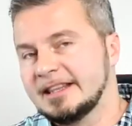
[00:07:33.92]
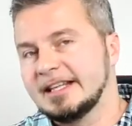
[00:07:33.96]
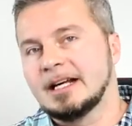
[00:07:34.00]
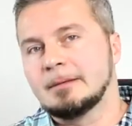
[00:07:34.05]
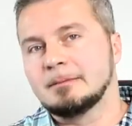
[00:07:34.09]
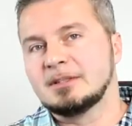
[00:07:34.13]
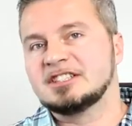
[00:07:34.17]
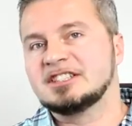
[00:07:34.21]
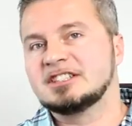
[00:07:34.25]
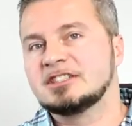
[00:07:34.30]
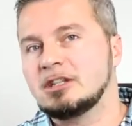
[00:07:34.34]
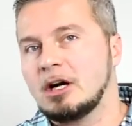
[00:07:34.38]
And I think
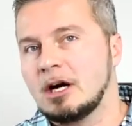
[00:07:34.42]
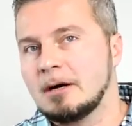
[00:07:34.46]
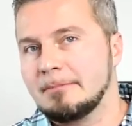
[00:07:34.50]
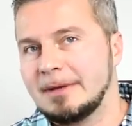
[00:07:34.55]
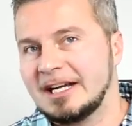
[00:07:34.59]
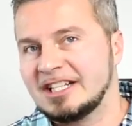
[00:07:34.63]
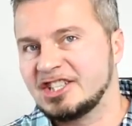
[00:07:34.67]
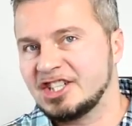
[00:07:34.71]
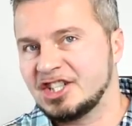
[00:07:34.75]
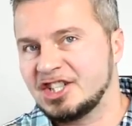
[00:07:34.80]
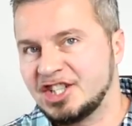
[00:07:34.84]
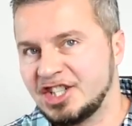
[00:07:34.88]
I'm gonna start
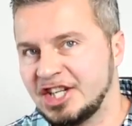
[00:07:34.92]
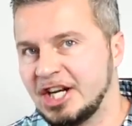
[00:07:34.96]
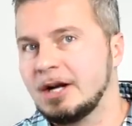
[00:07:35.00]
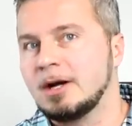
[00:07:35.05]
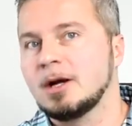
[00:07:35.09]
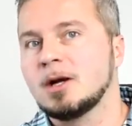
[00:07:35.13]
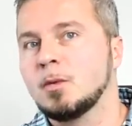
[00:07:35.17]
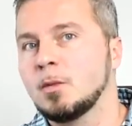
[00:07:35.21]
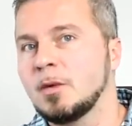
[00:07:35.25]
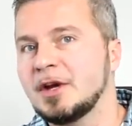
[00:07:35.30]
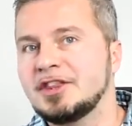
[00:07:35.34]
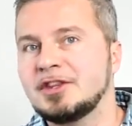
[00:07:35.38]
by just
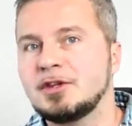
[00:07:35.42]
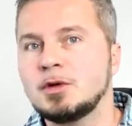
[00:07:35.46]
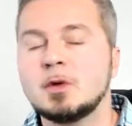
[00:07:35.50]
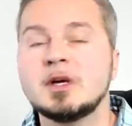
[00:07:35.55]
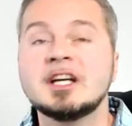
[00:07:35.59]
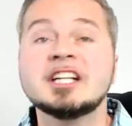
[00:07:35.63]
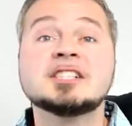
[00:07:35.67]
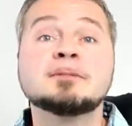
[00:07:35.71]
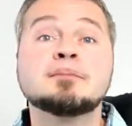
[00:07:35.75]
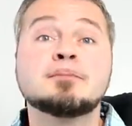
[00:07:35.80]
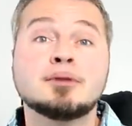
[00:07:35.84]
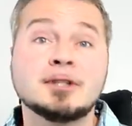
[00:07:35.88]
sharing with you
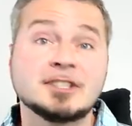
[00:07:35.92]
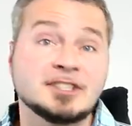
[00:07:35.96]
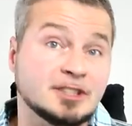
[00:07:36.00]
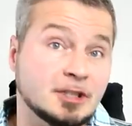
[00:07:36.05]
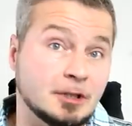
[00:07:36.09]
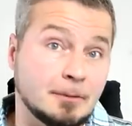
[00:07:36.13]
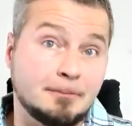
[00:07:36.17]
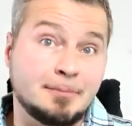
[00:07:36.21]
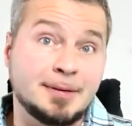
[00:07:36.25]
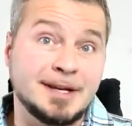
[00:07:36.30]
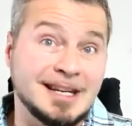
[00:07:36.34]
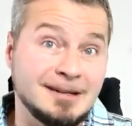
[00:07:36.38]
his
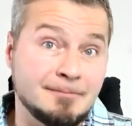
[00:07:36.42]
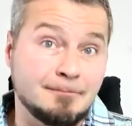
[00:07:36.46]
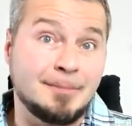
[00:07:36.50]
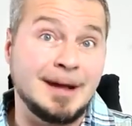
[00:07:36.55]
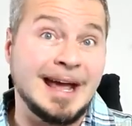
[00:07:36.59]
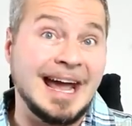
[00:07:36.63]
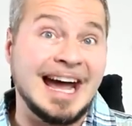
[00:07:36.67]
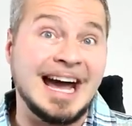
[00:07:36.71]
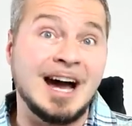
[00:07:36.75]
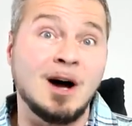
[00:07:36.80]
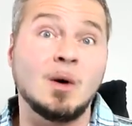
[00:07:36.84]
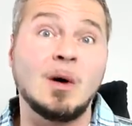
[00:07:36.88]
prisoner pen
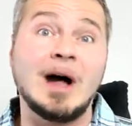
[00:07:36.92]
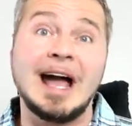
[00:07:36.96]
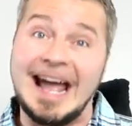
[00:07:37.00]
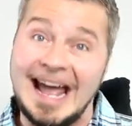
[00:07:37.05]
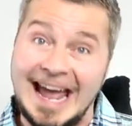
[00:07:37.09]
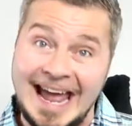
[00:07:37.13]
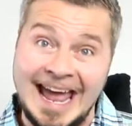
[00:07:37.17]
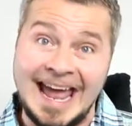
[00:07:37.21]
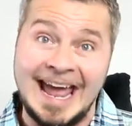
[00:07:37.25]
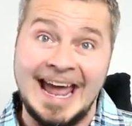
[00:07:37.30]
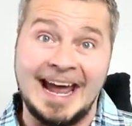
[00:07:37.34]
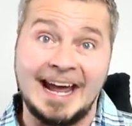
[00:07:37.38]
pal
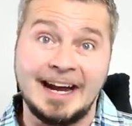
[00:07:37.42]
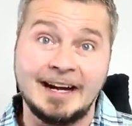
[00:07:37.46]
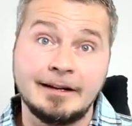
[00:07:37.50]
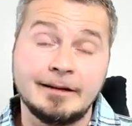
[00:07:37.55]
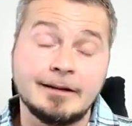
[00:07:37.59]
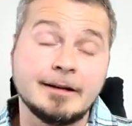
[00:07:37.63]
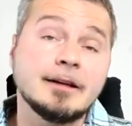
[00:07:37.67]
ad.